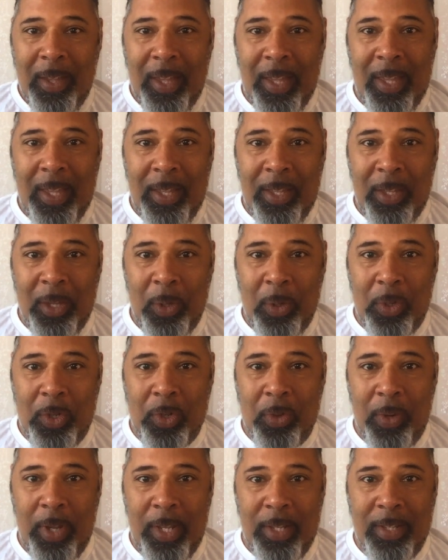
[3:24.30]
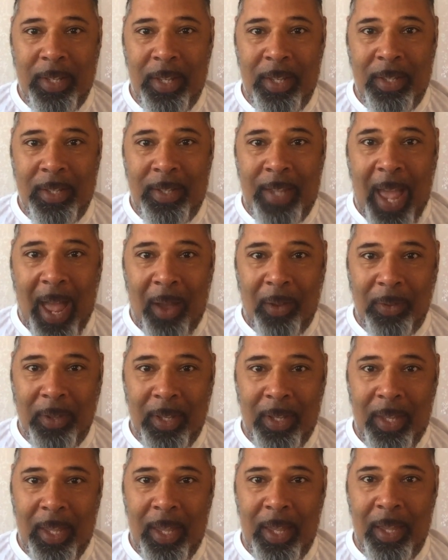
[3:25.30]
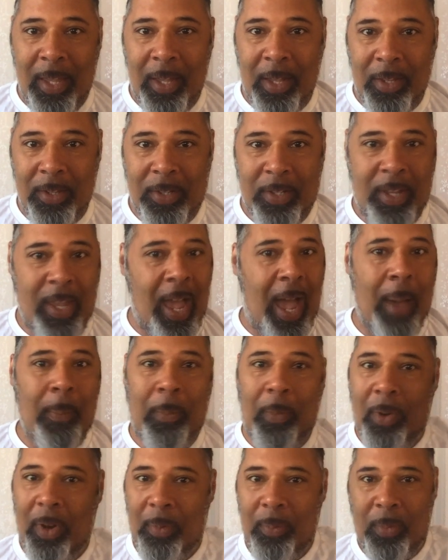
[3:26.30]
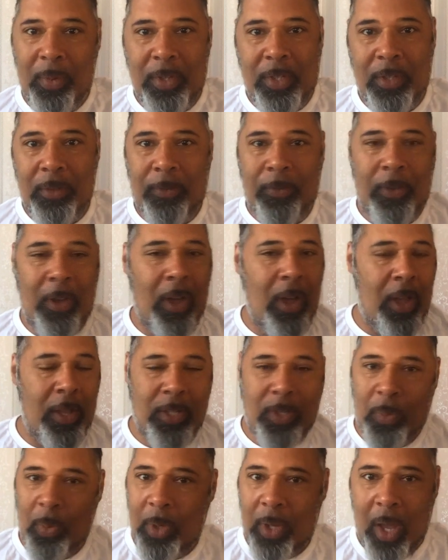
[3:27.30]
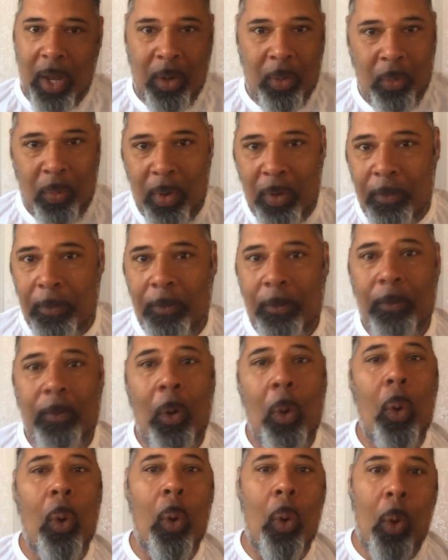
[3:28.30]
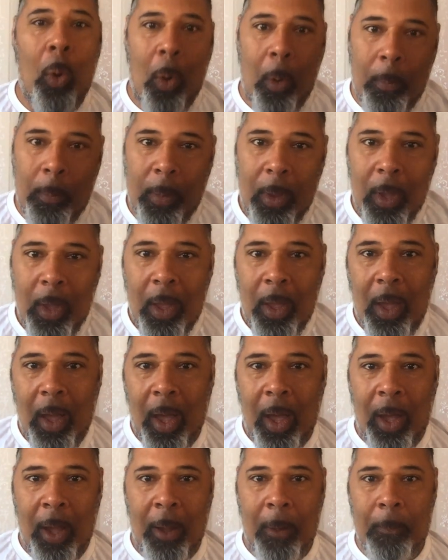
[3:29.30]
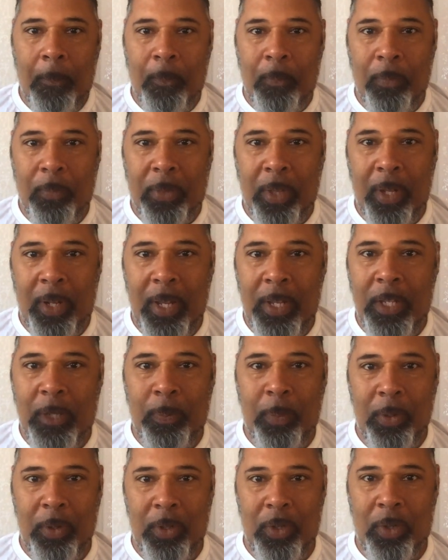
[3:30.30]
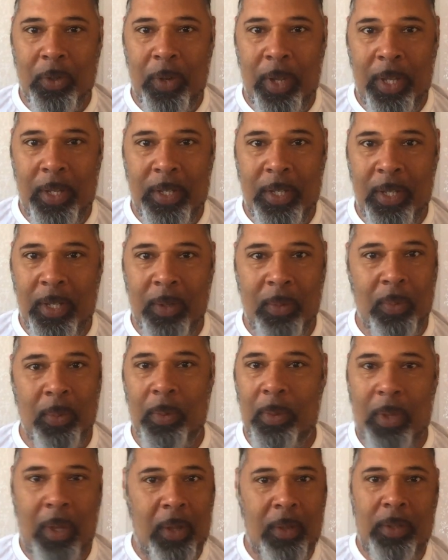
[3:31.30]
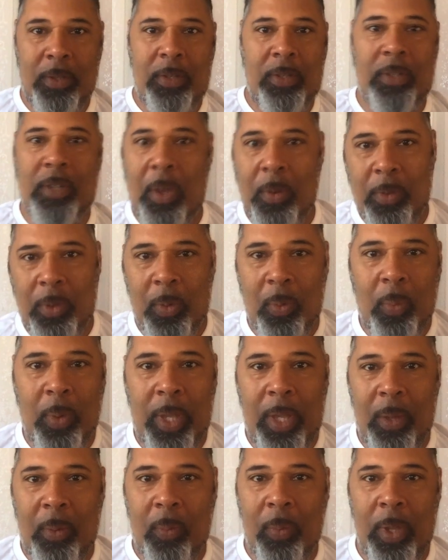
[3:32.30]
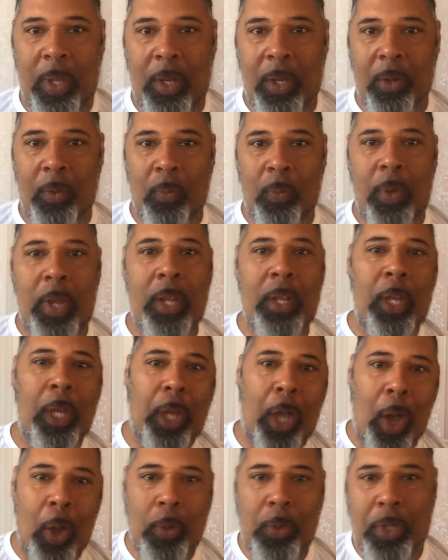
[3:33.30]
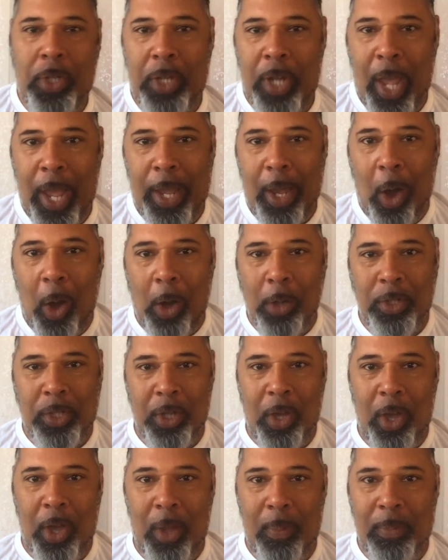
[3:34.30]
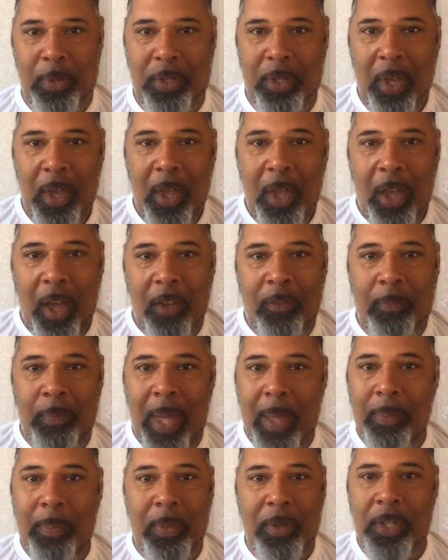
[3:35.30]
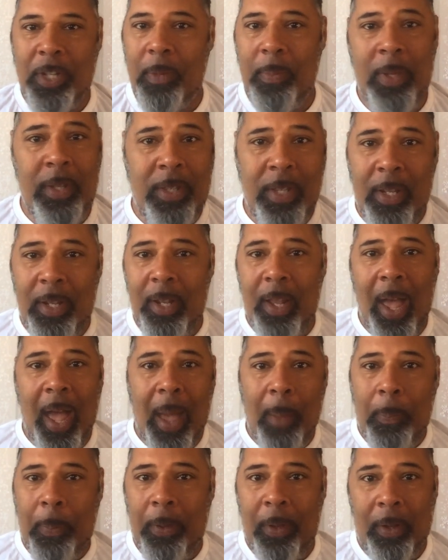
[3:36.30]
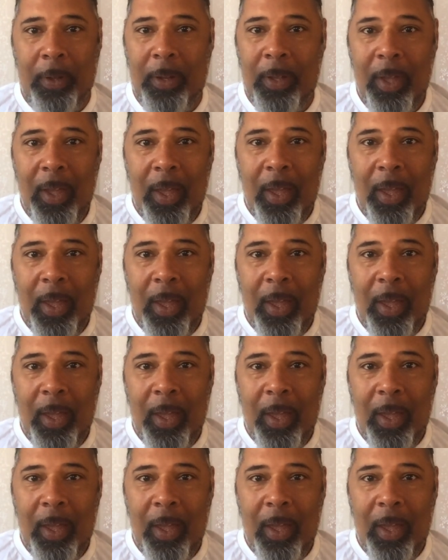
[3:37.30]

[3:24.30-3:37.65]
EU treaties down the years. Cameron was the first. We're going to reform the Lisbon Treaty, you know, so that we can renegotiate our terms of membership. It didn't happen.